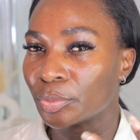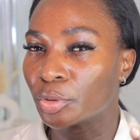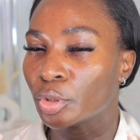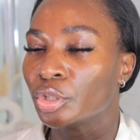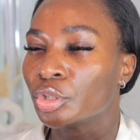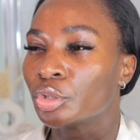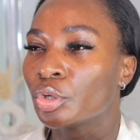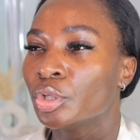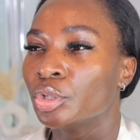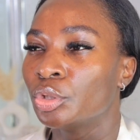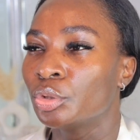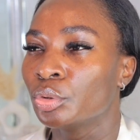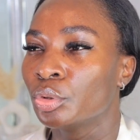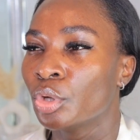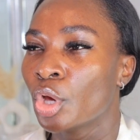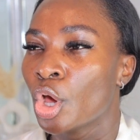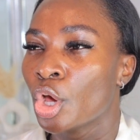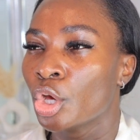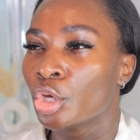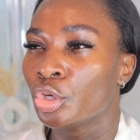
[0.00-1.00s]
So it's going
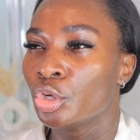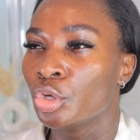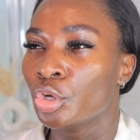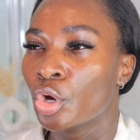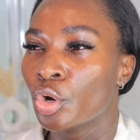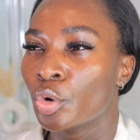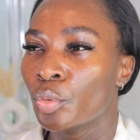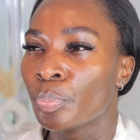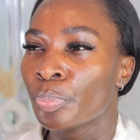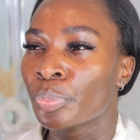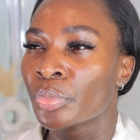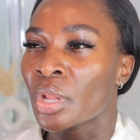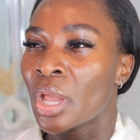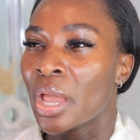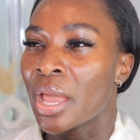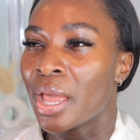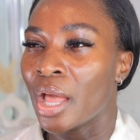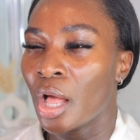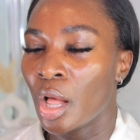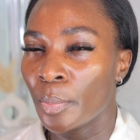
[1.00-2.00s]
to
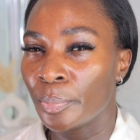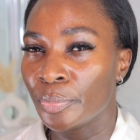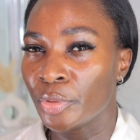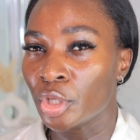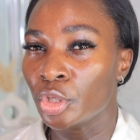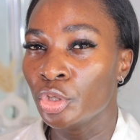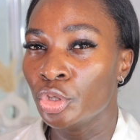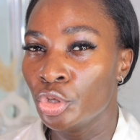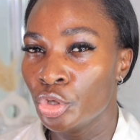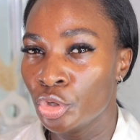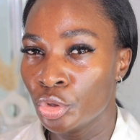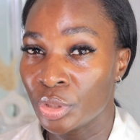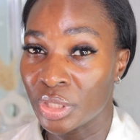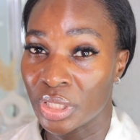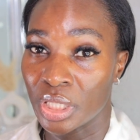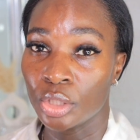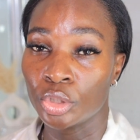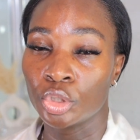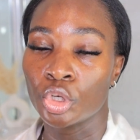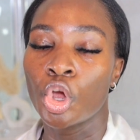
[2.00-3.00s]
help the new
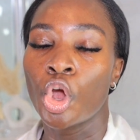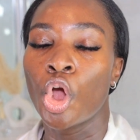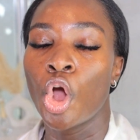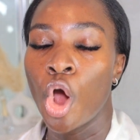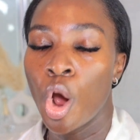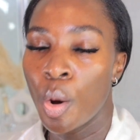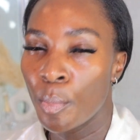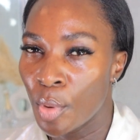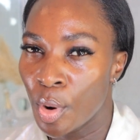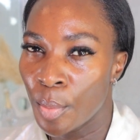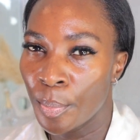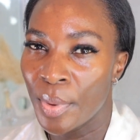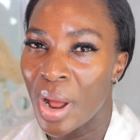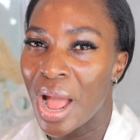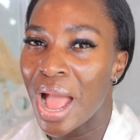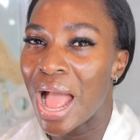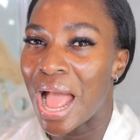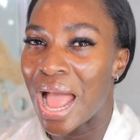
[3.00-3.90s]
skin to come up,